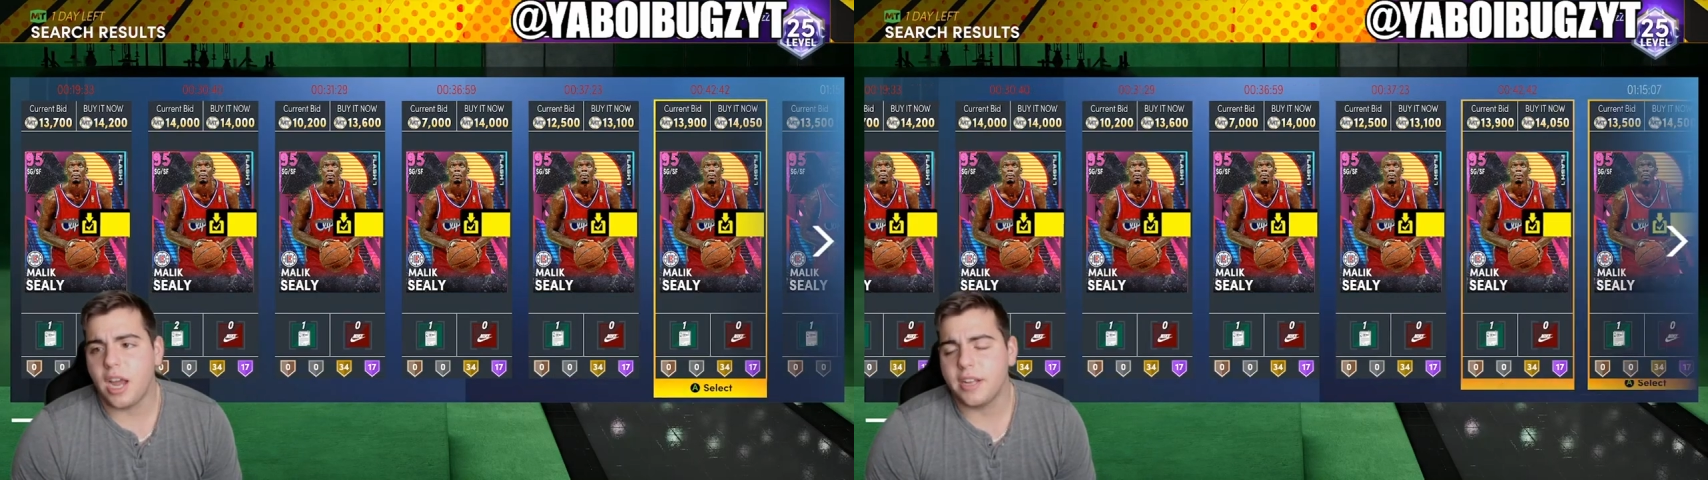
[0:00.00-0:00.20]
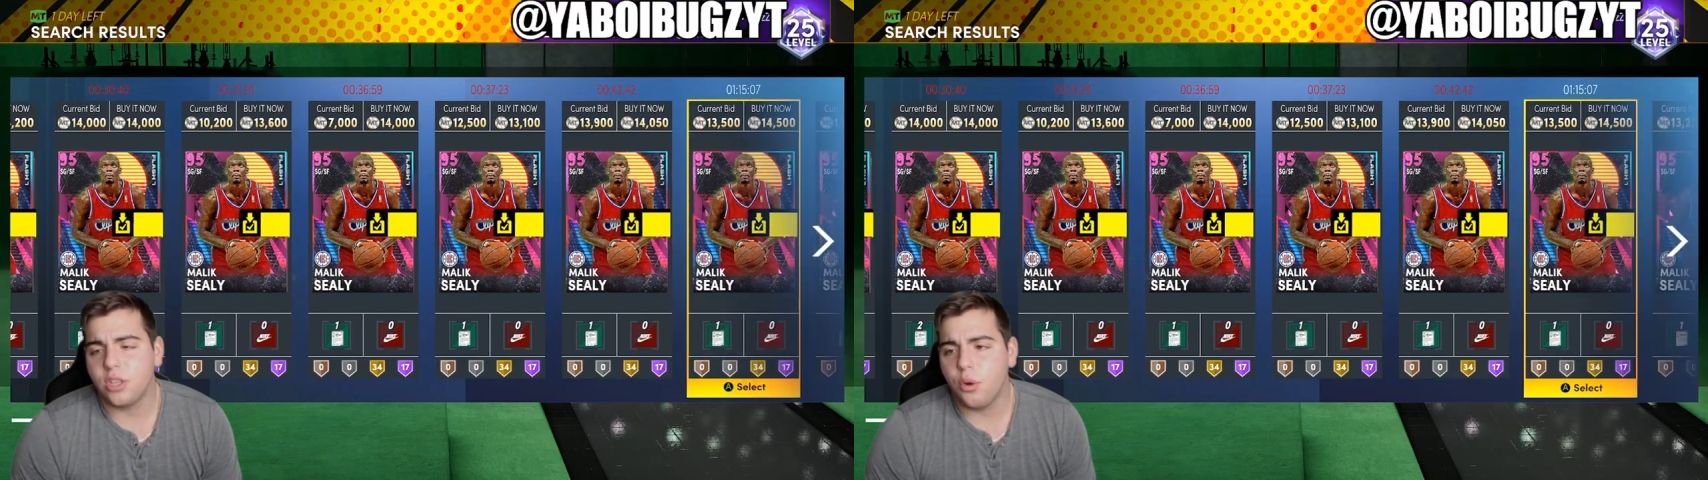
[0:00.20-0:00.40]

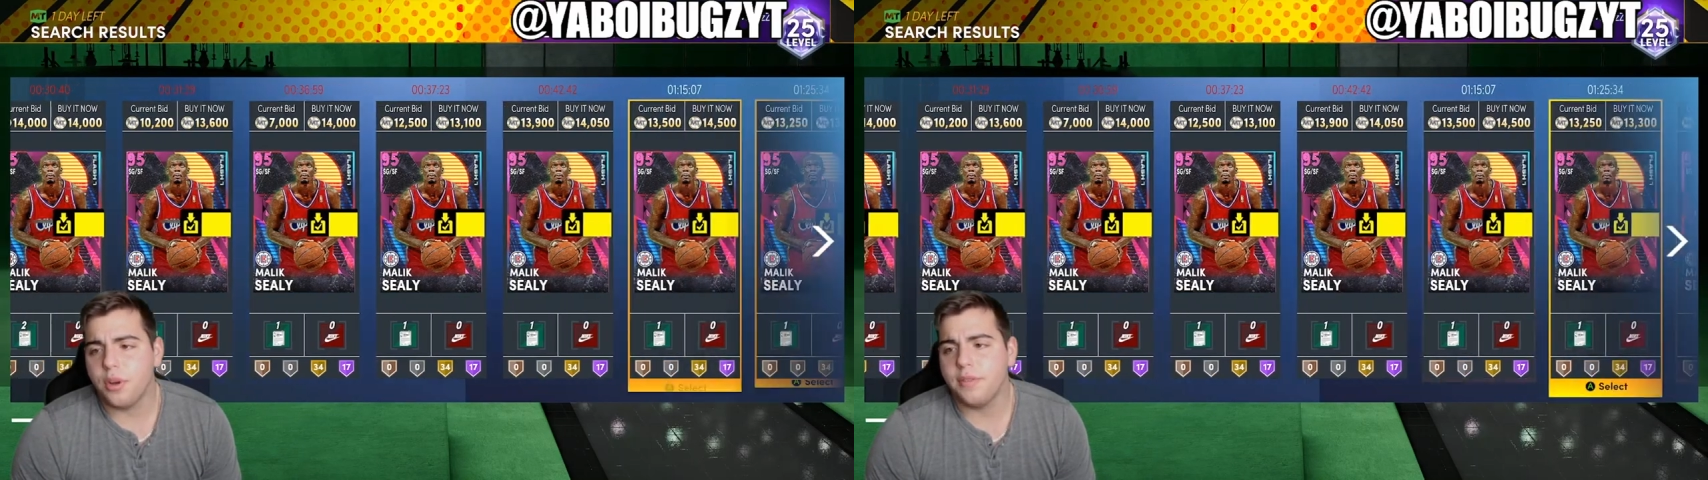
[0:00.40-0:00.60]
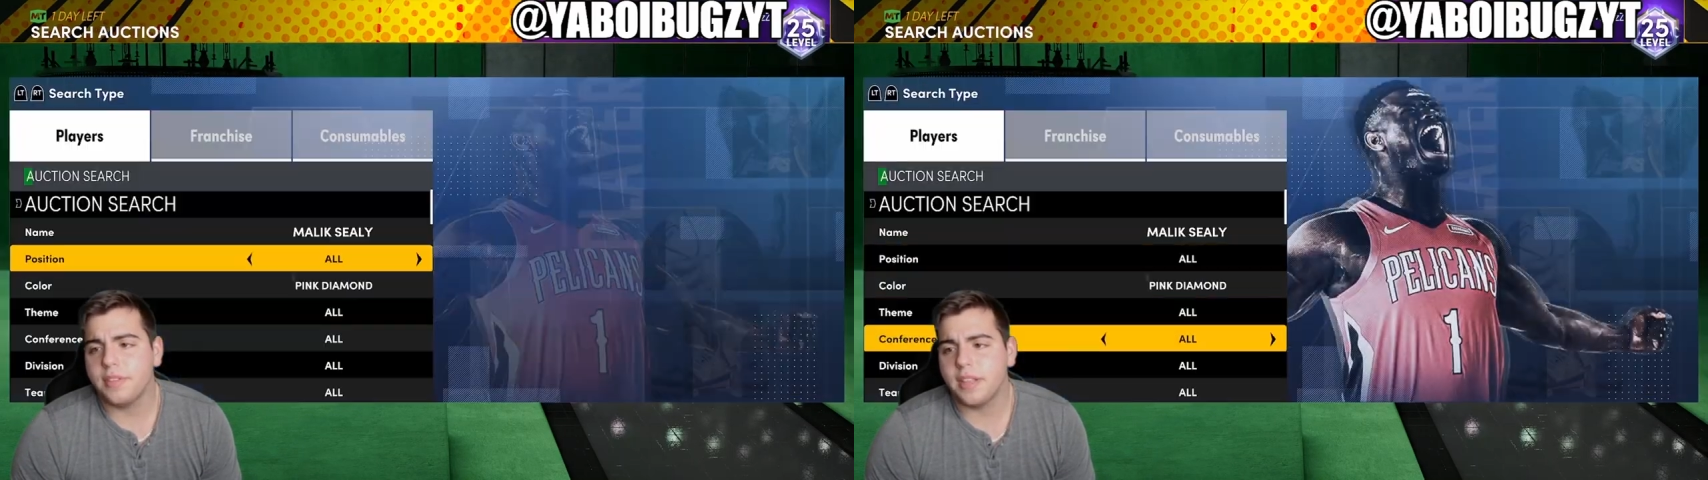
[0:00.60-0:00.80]
I don't
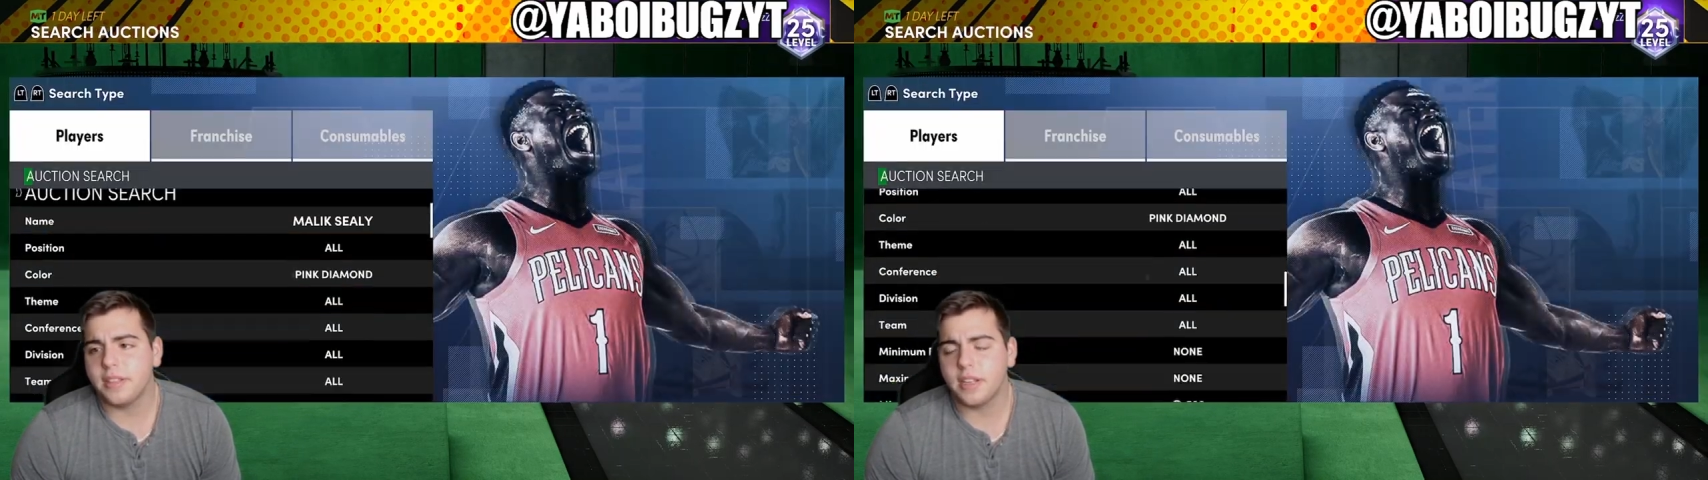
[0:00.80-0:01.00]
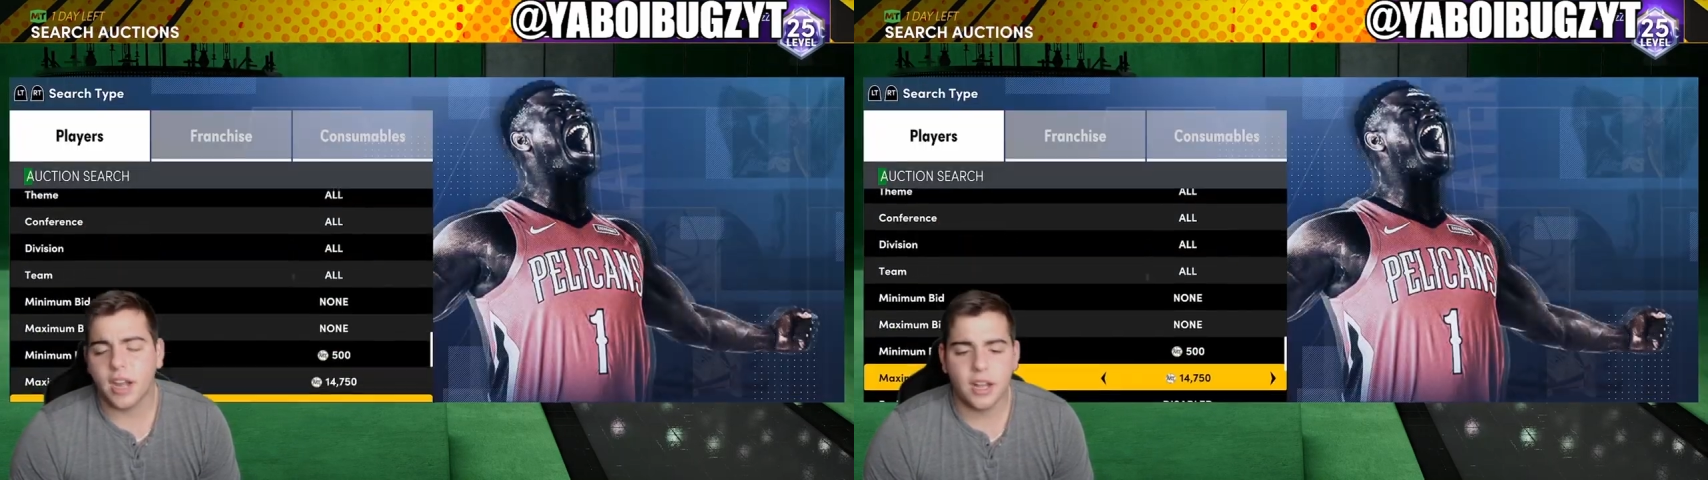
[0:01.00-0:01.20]
even think
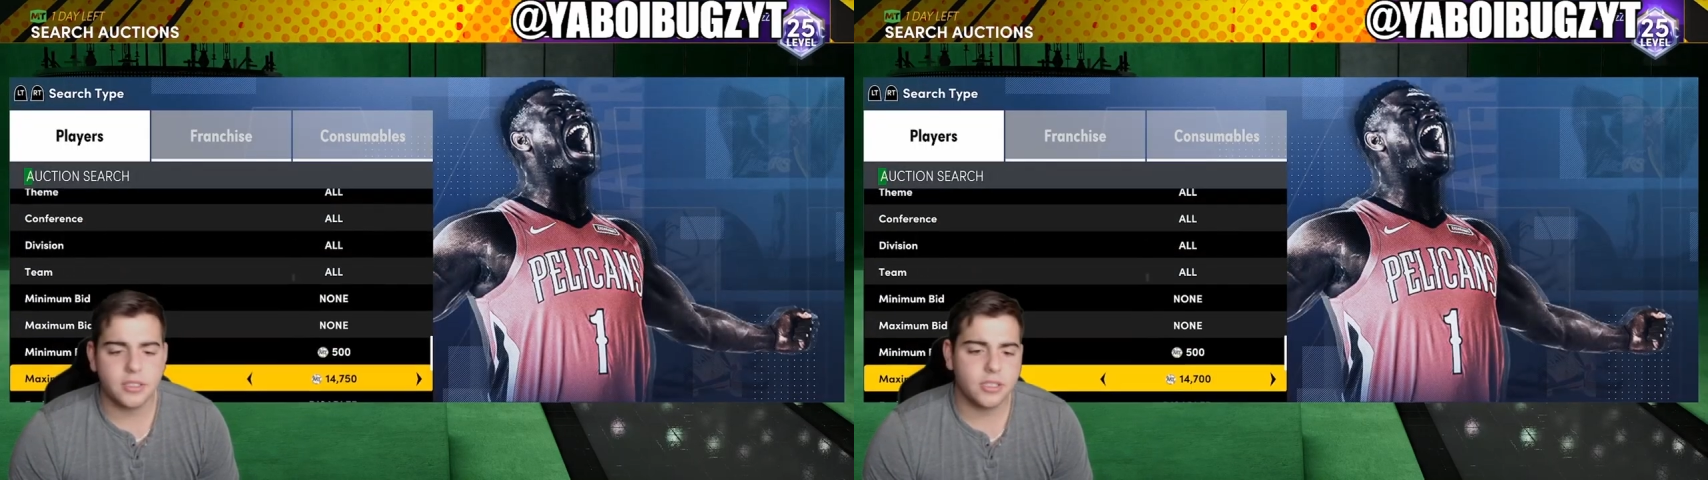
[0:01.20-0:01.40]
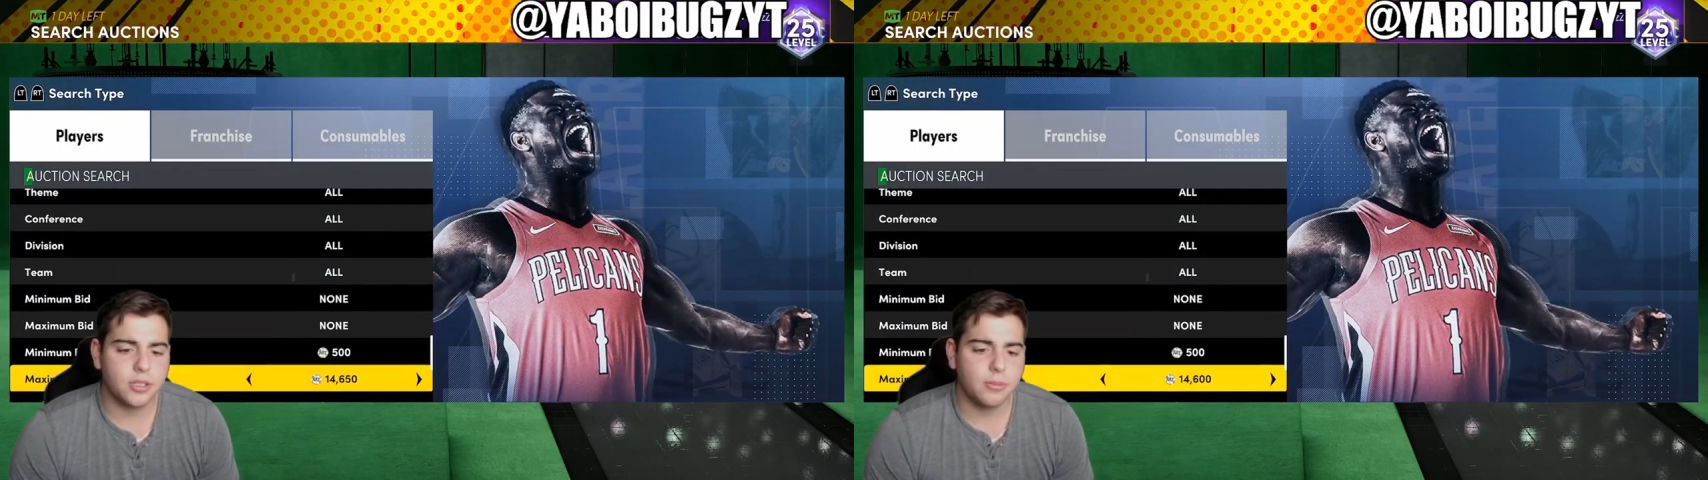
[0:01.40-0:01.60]
the
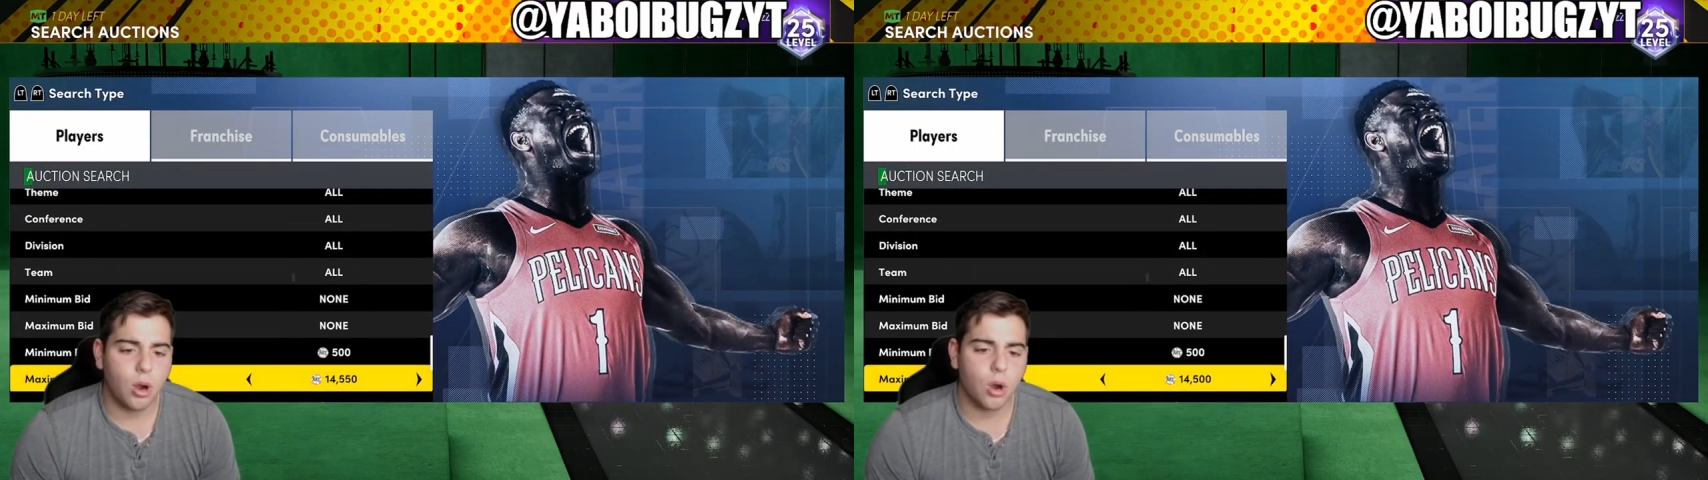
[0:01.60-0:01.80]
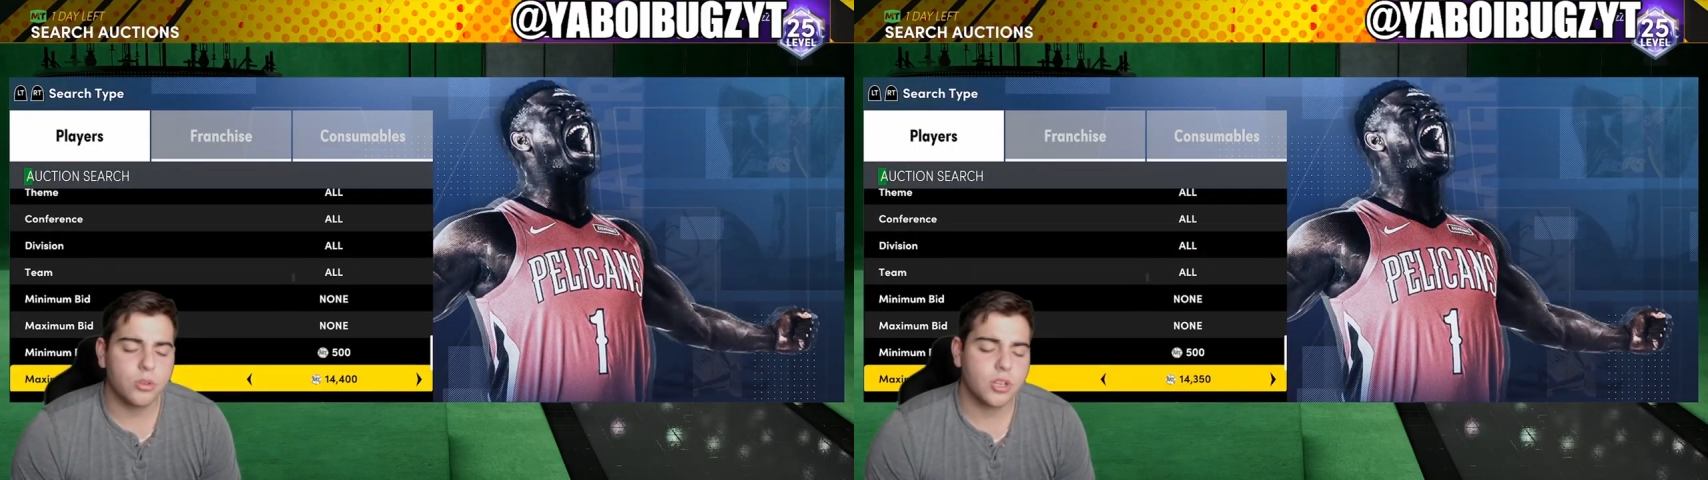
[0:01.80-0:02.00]
content
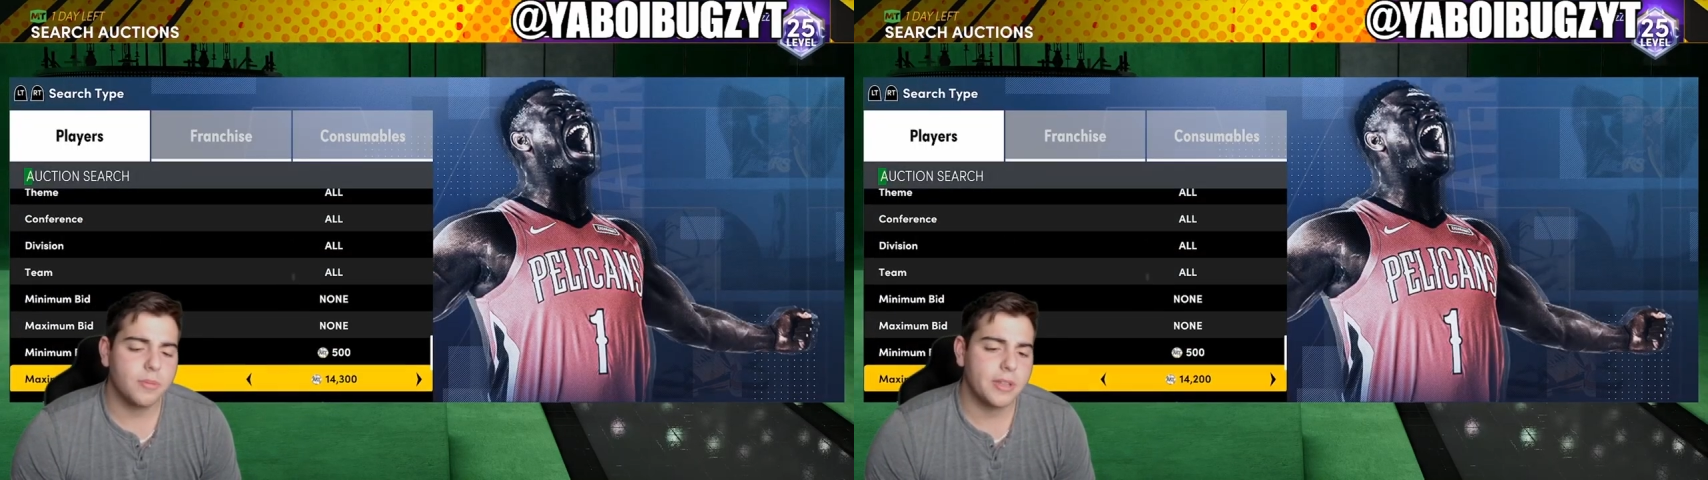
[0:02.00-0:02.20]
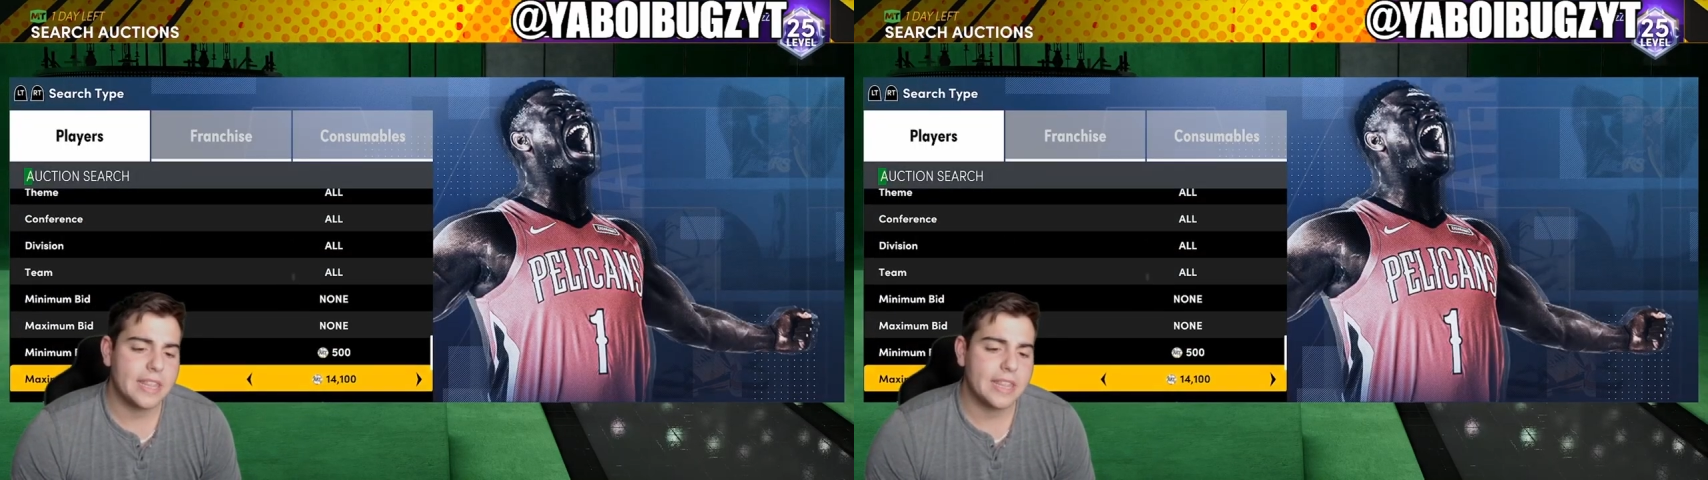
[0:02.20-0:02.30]
tomorrow is going to be